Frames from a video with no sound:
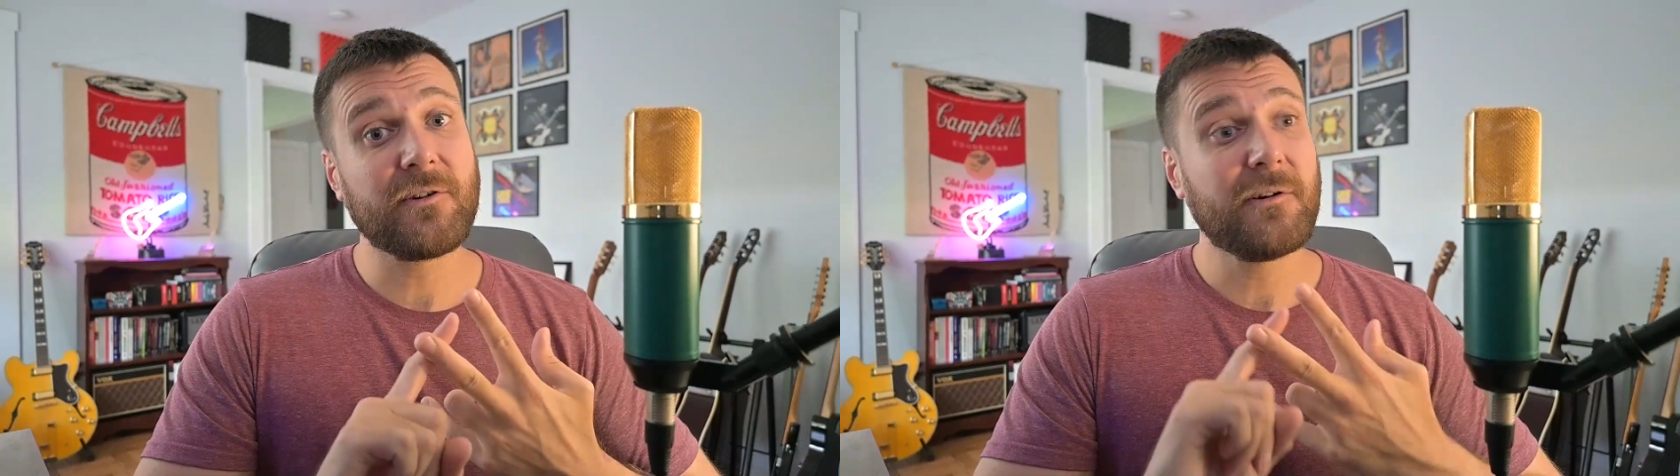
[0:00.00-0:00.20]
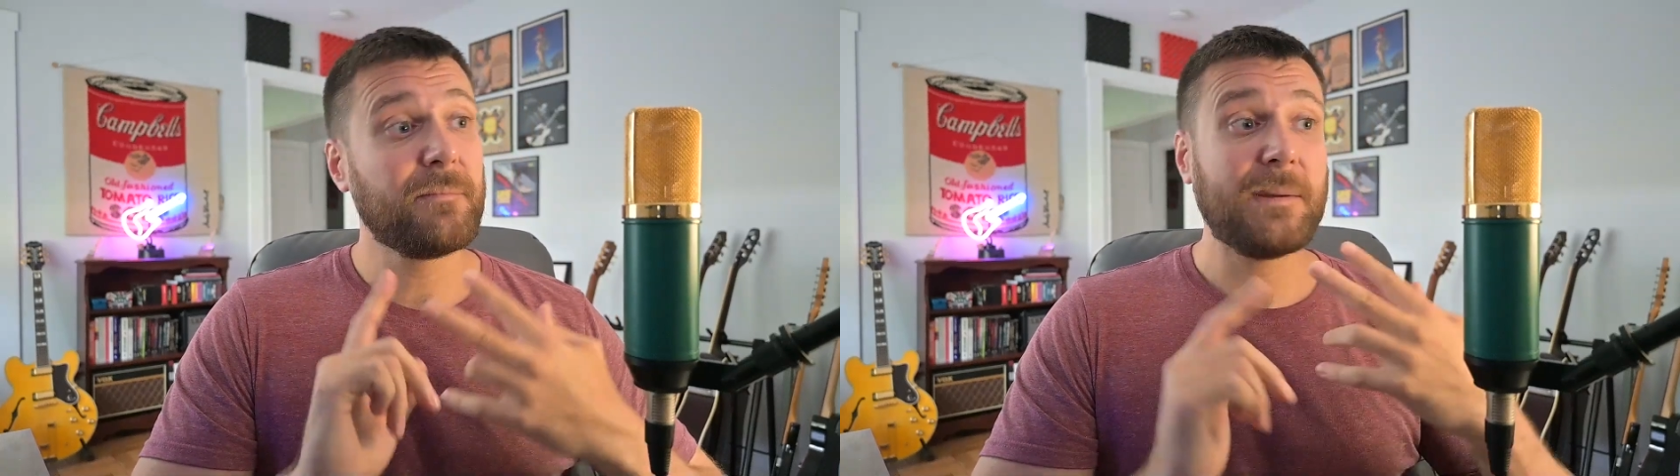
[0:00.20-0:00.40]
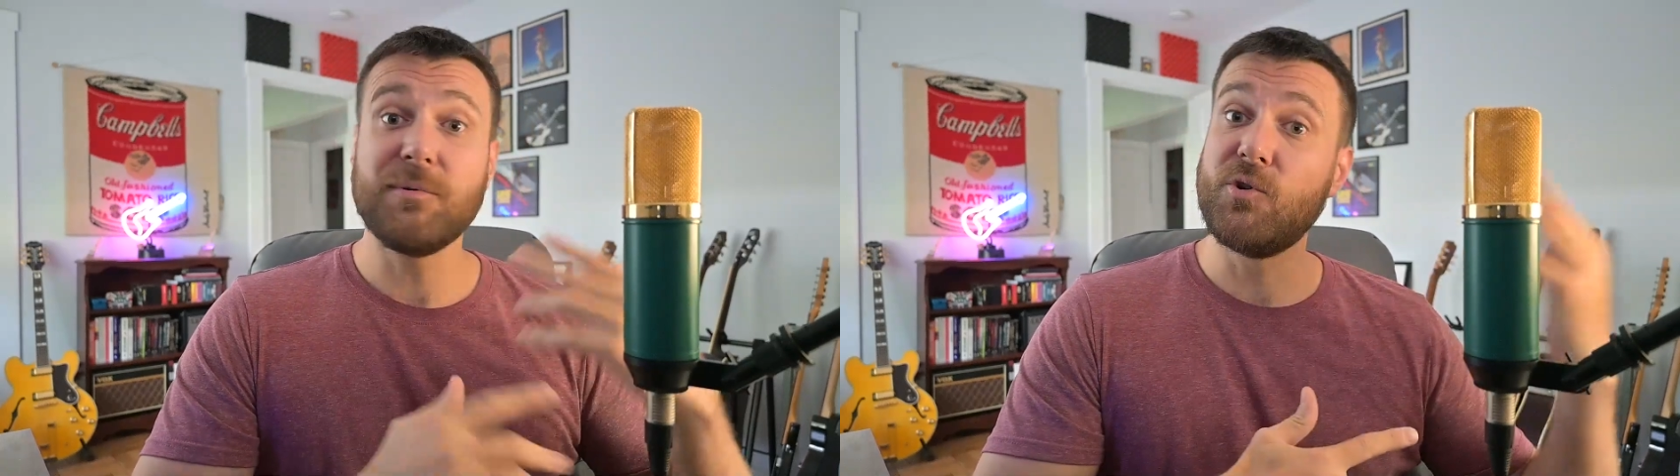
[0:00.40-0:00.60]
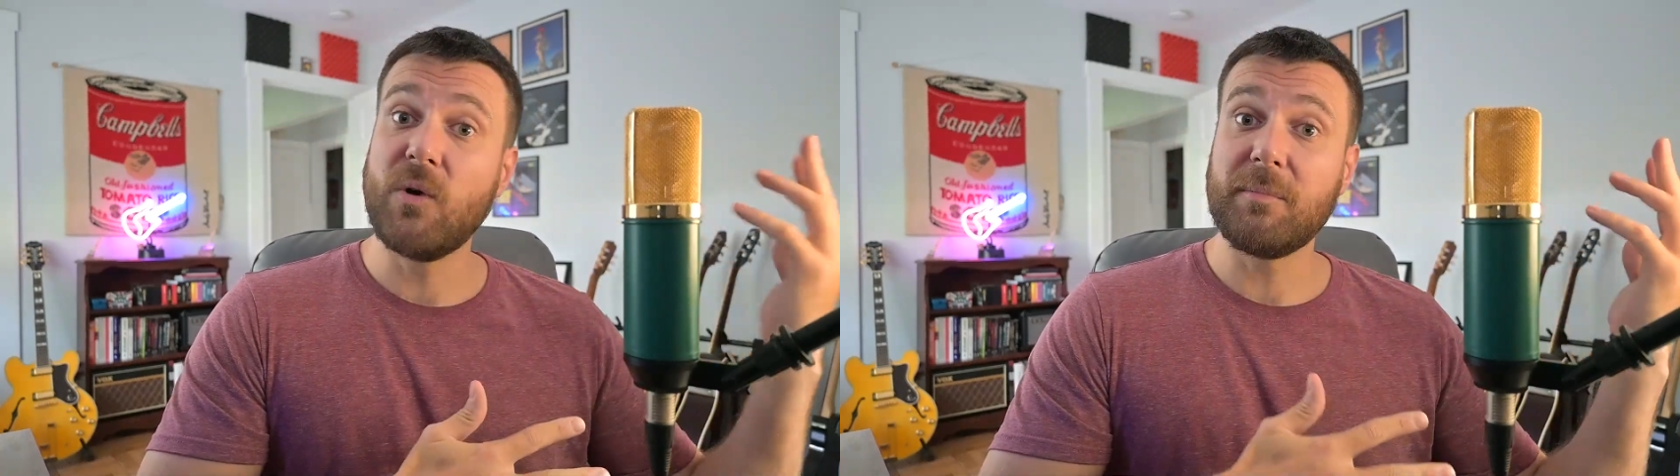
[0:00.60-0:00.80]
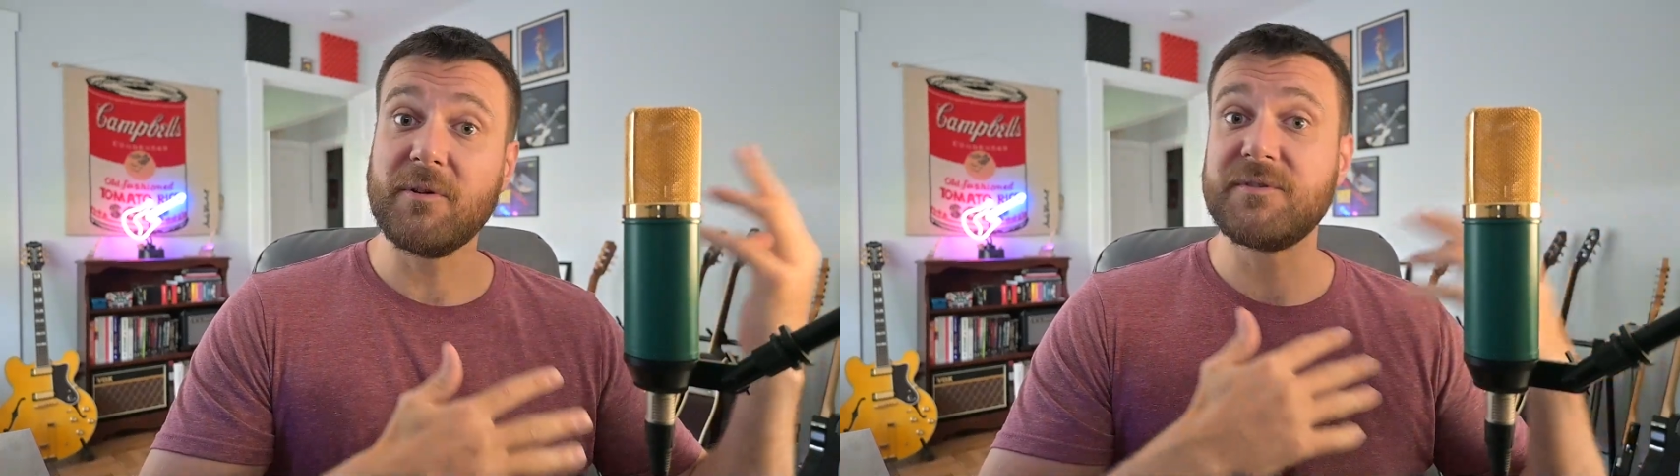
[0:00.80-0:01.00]
people
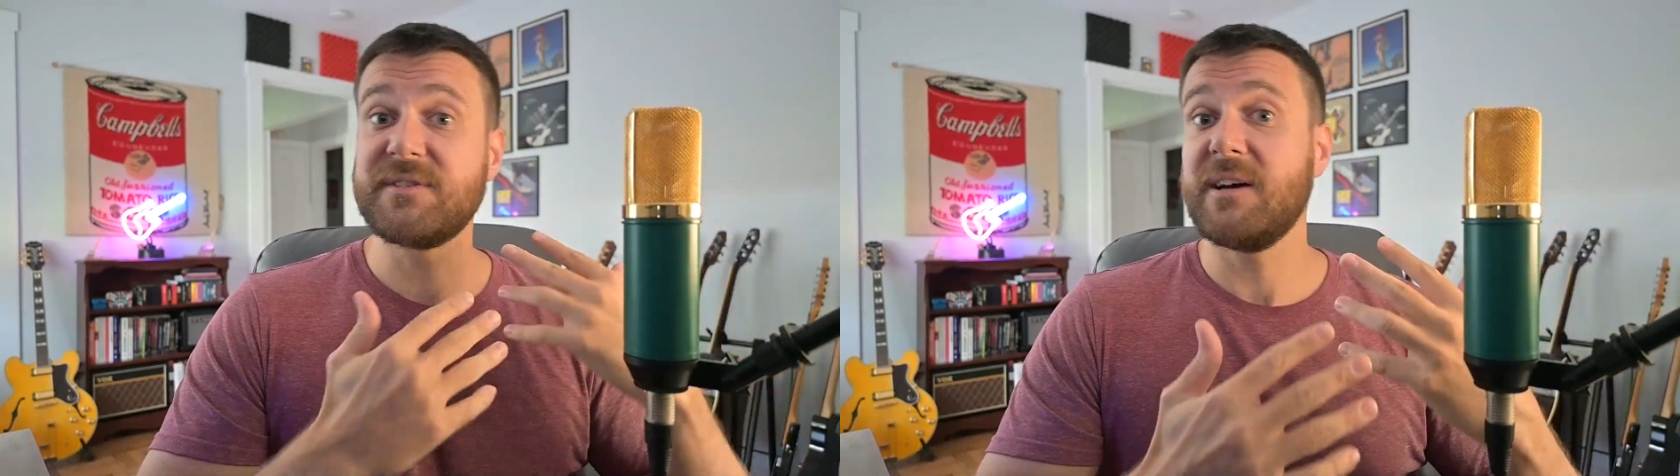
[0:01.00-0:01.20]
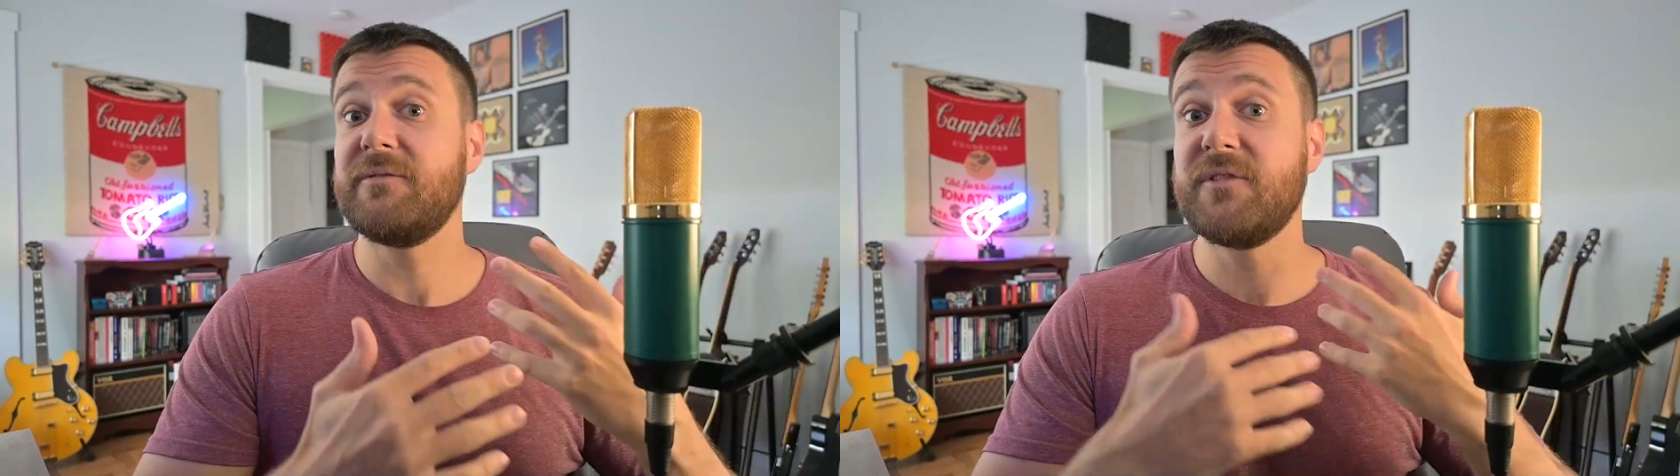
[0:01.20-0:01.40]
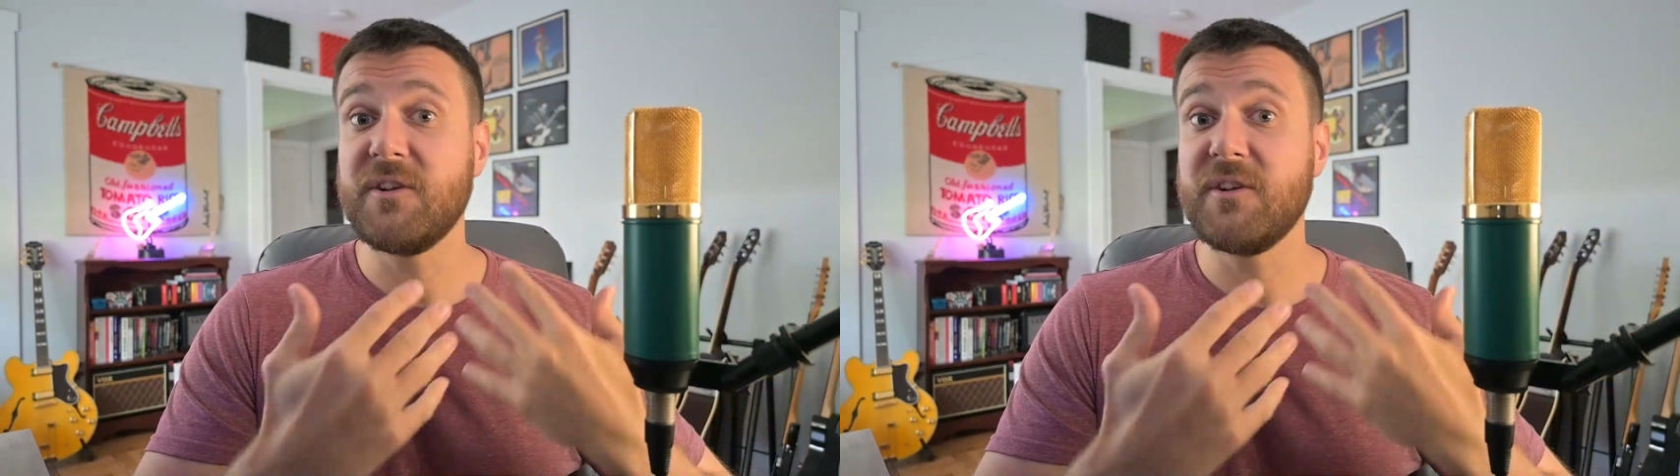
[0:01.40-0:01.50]
who upload stuff to